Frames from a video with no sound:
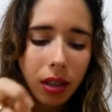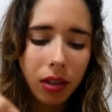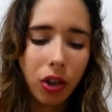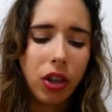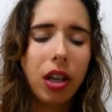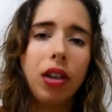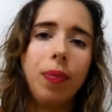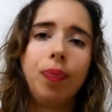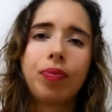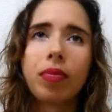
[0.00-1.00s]
there's
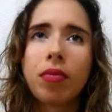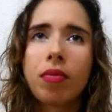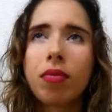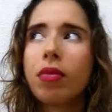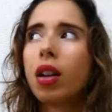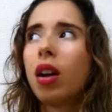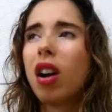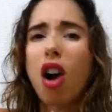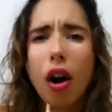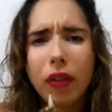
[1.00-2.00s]
a
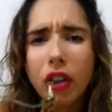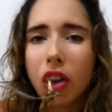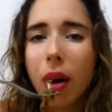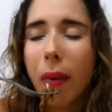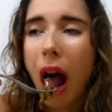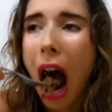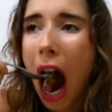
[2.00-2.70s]
coffee shop